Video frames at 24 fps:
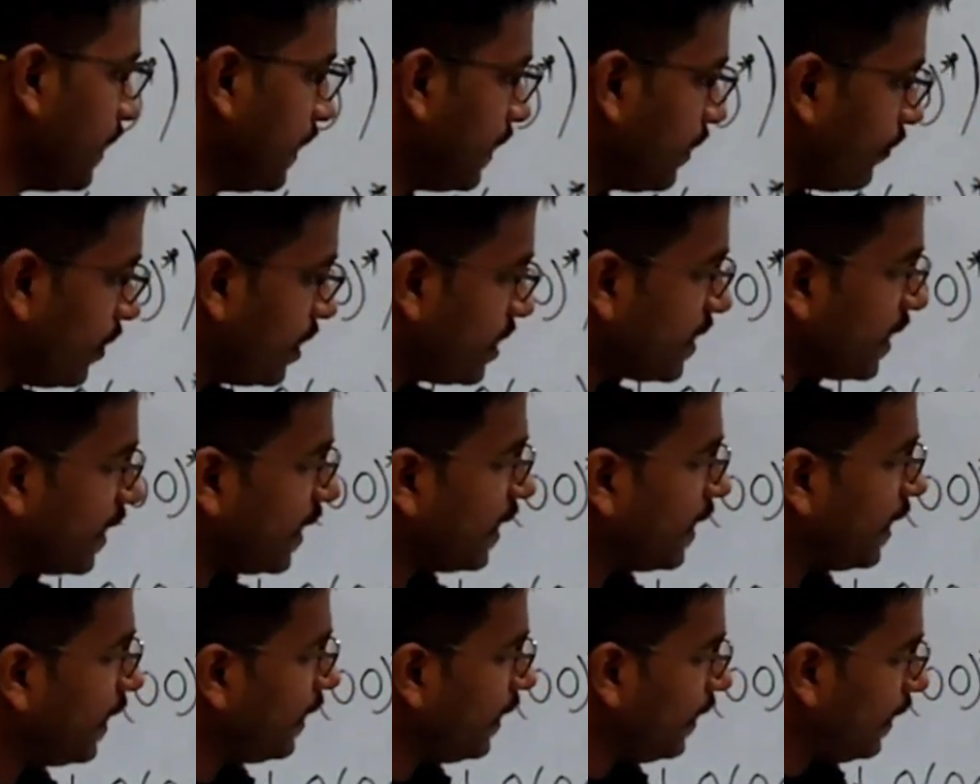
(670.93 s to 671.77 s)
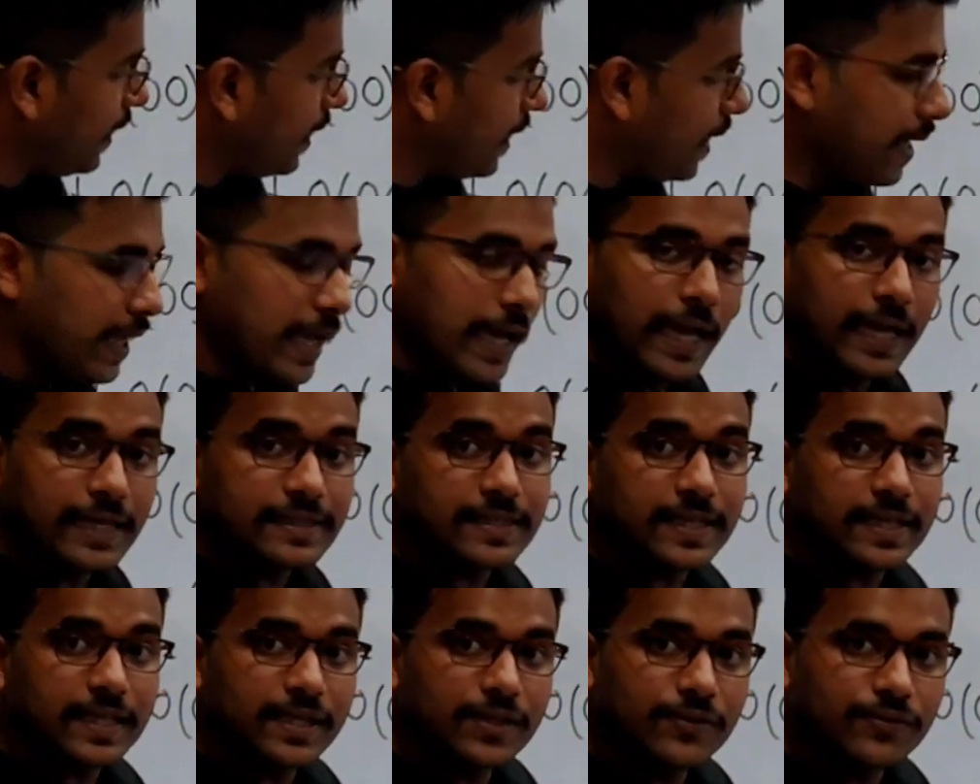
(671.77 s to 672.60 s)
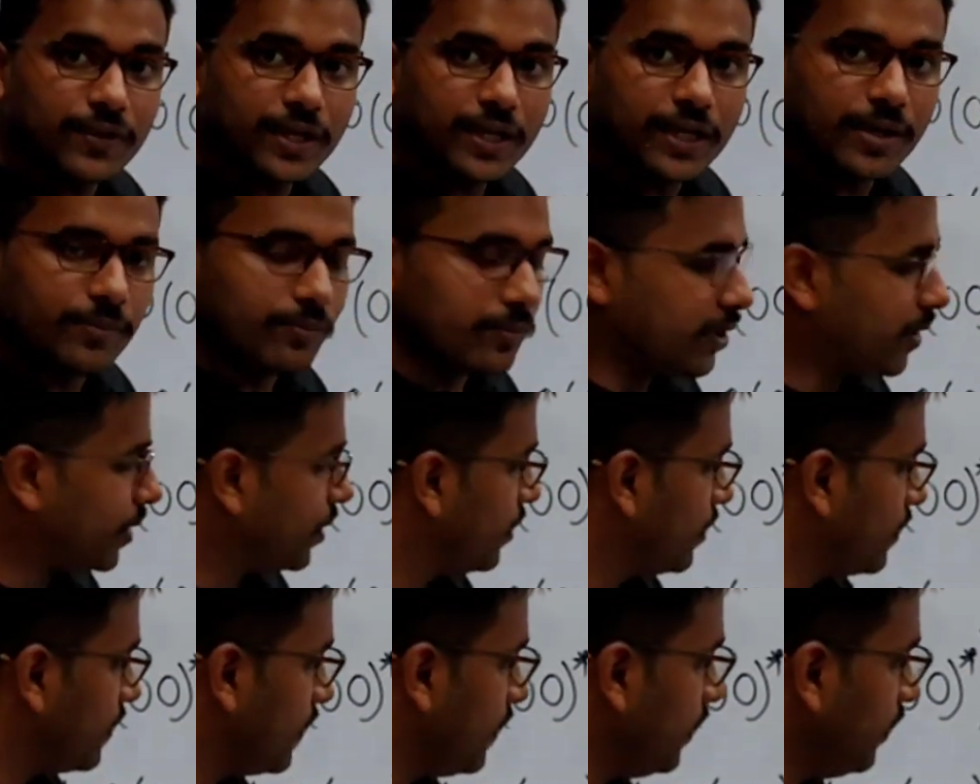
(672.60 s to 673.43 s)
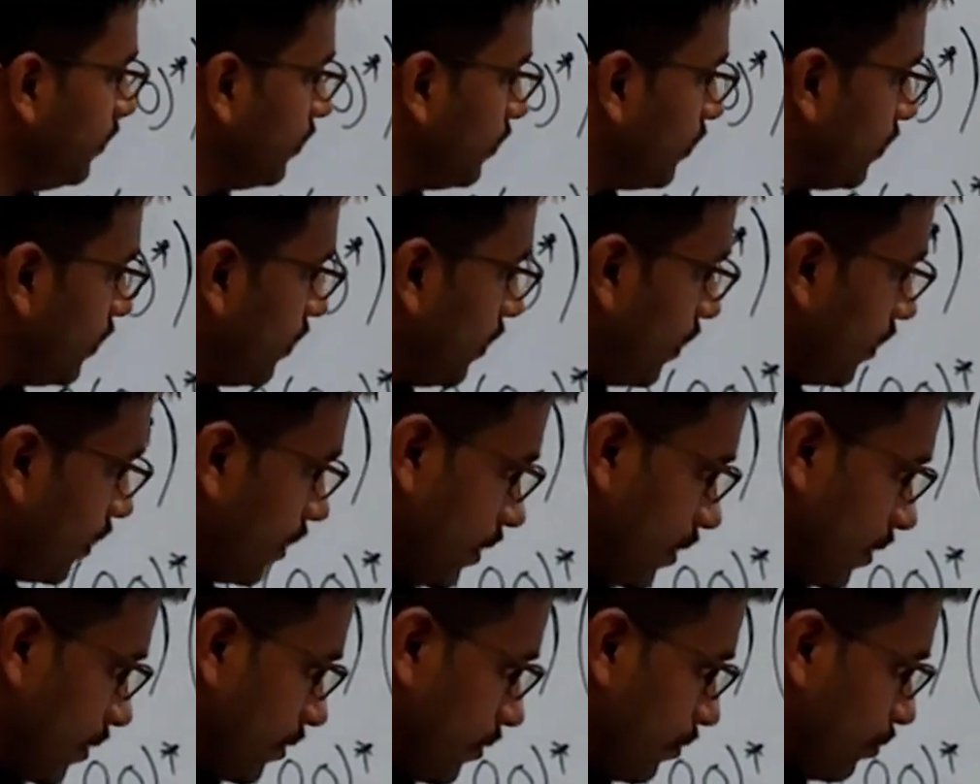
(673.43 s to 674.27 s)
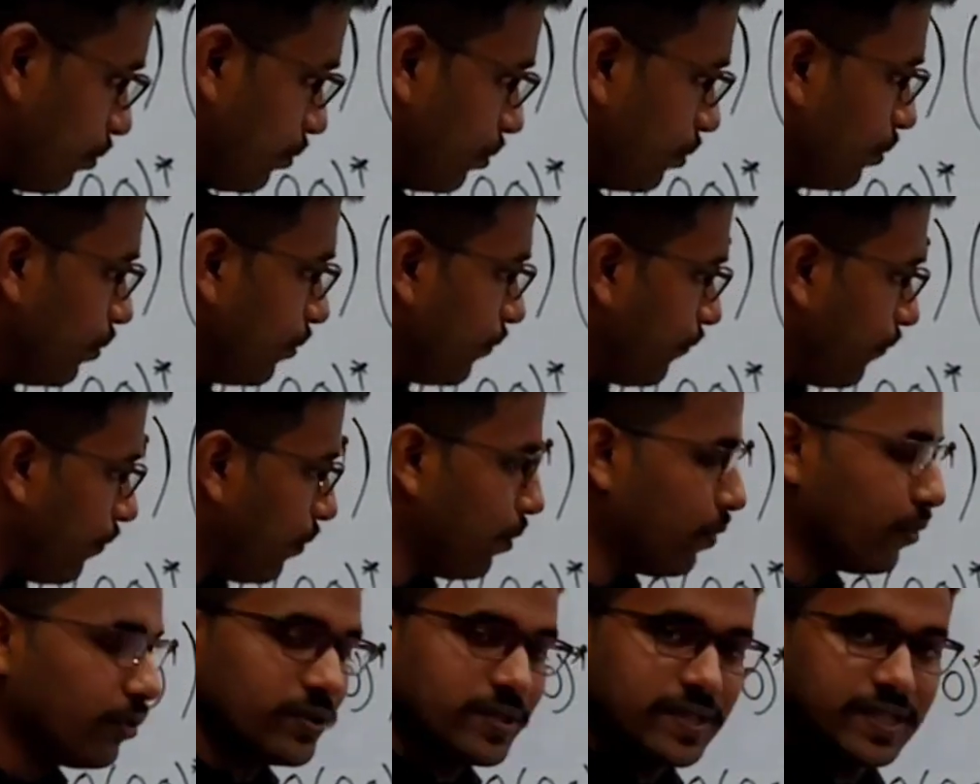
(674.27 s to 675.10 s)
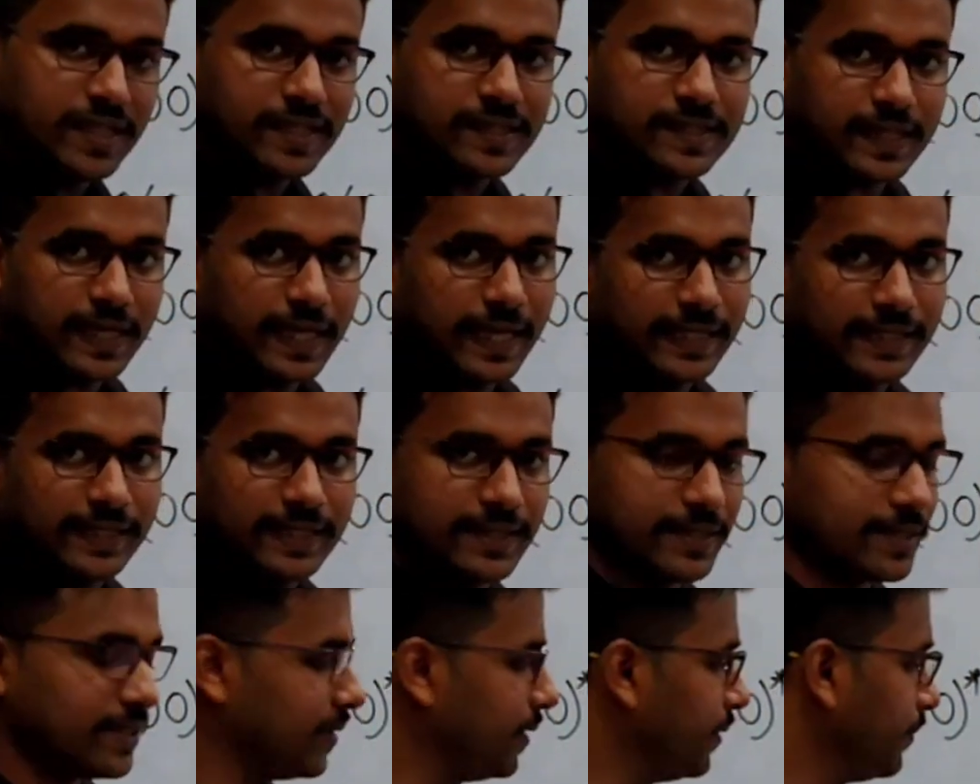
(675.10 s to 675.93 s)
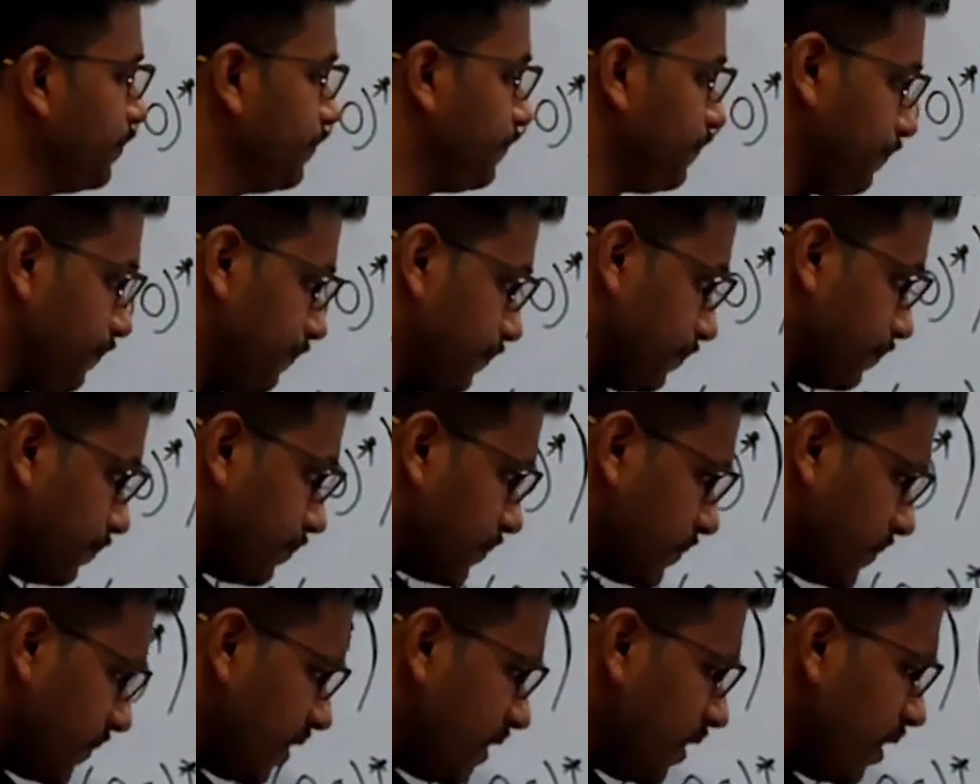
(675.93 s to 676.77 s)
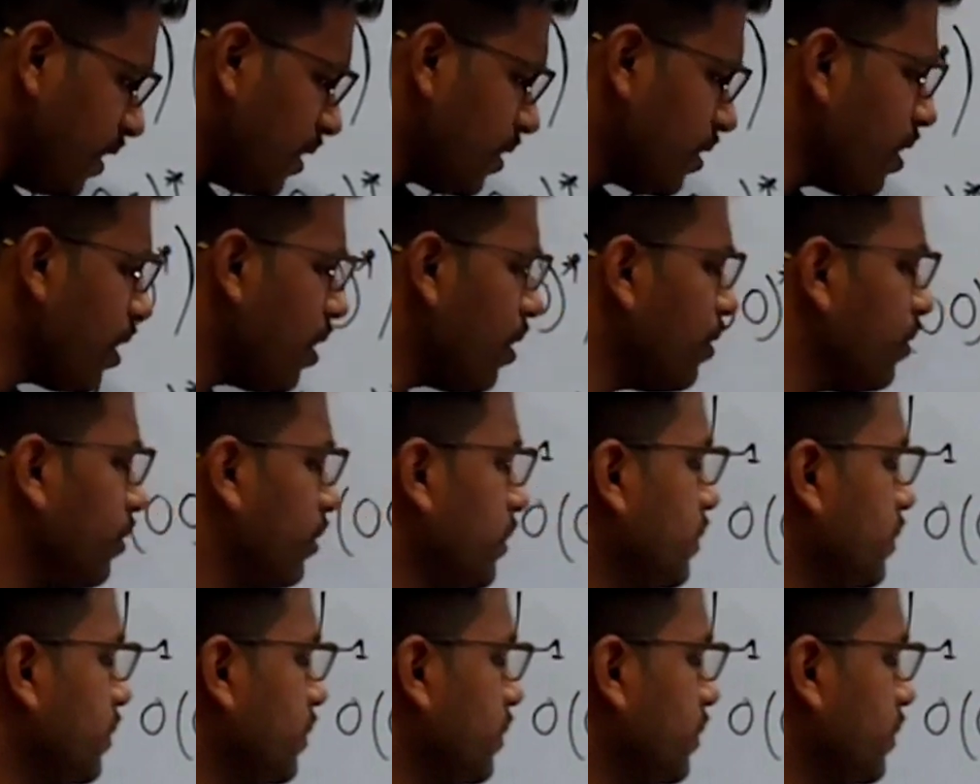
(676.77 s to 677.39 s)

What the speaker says: it will generate as an even number. See, 2, 4, 6 like this. Now